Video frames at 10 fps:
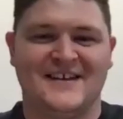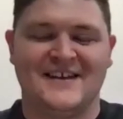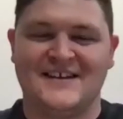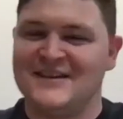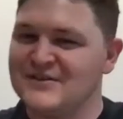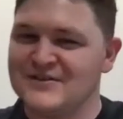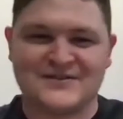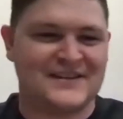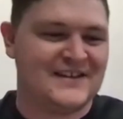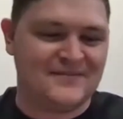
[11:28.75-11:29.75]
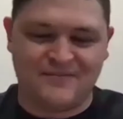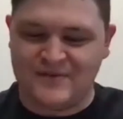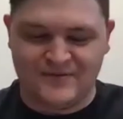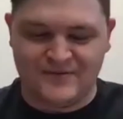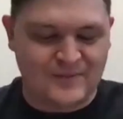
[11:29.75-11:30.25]
And
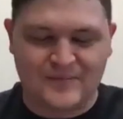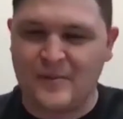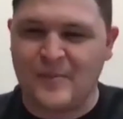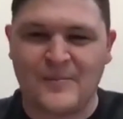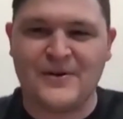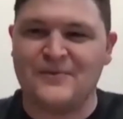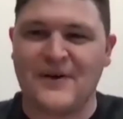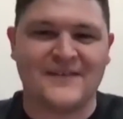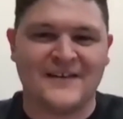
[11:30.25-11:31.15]
he whipped up a bid right